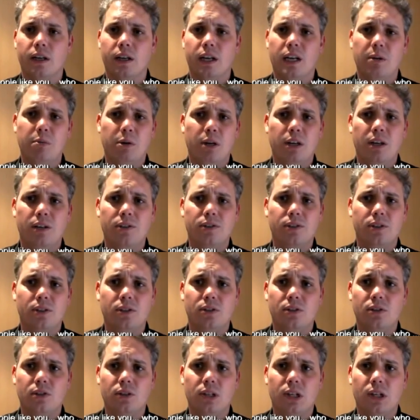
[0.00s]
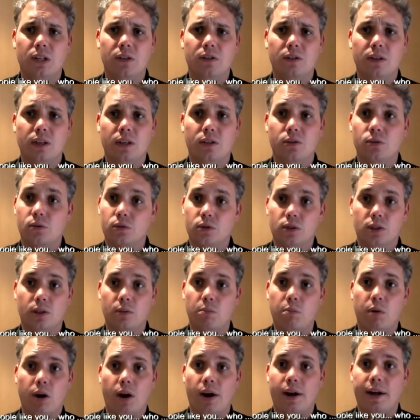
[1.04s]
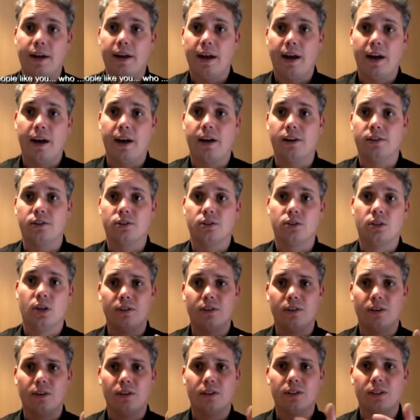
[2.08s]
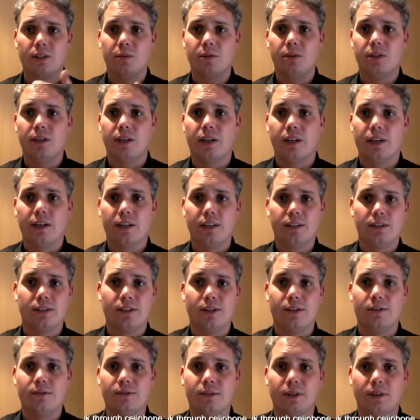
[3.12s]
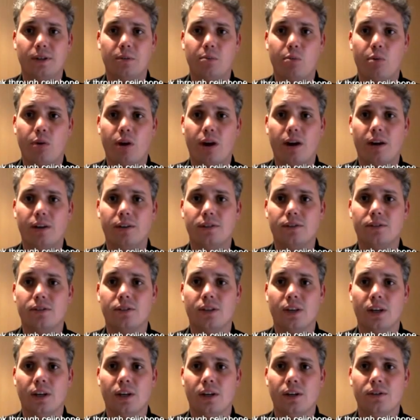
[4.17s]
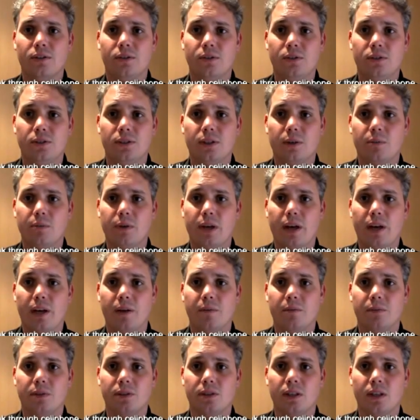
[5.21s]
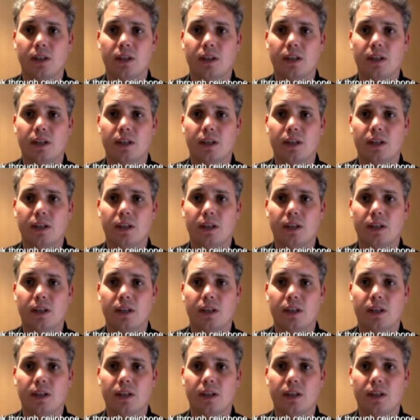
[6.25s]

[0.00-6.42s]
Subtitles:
Anybody else that you know that's also buying a house?" Ask him to take out his cell phone and browse through some names.